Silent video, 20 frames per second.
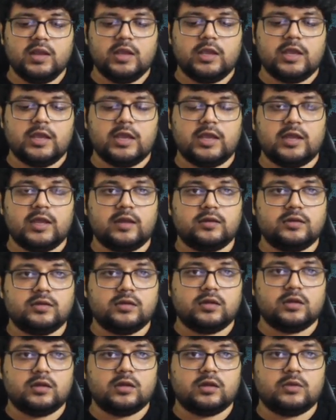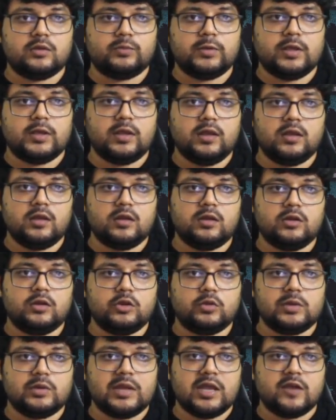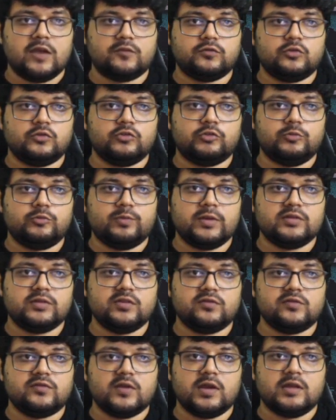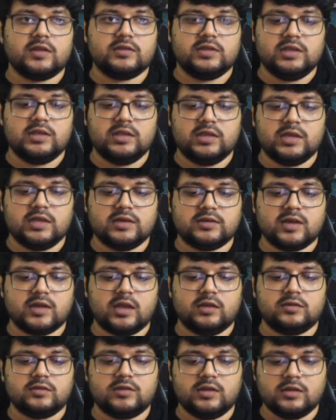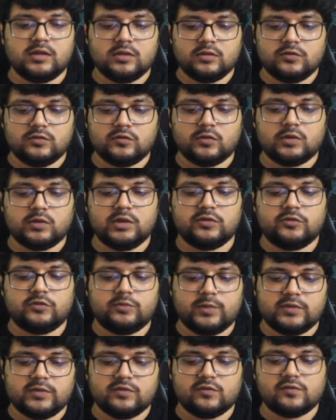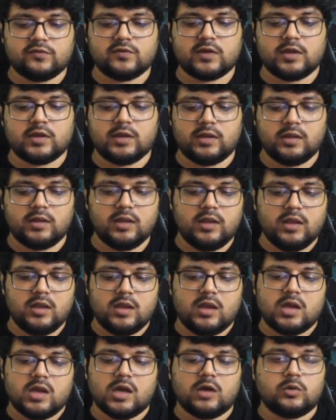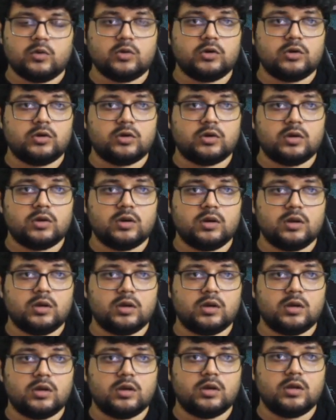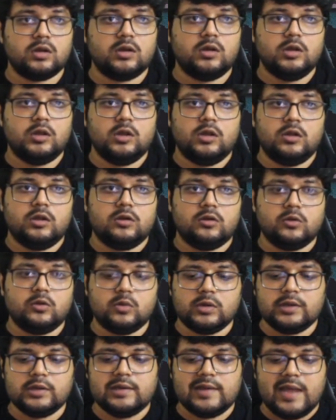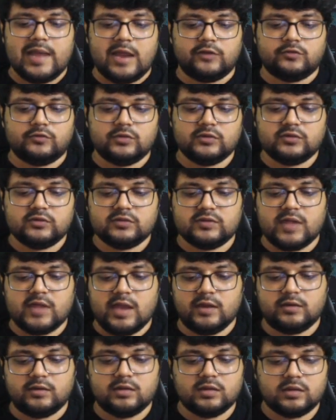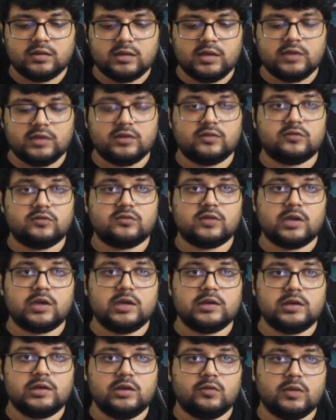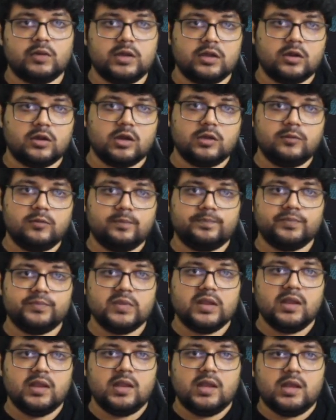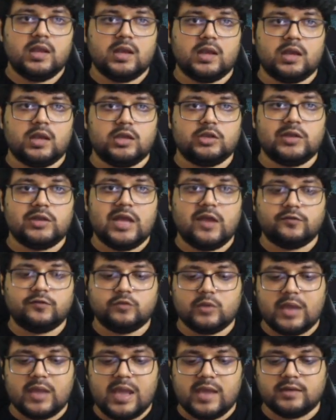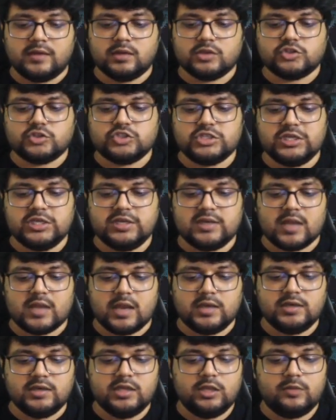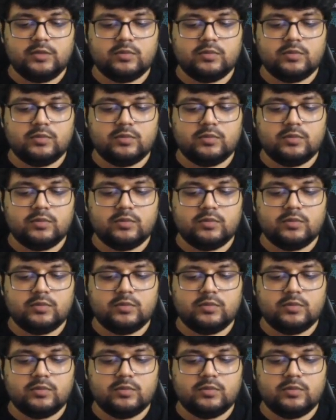And uh, here you'll have to specify the entire thing. So let's specify our uh, local address that it is currently running on uh, you'll have to add a chain ID,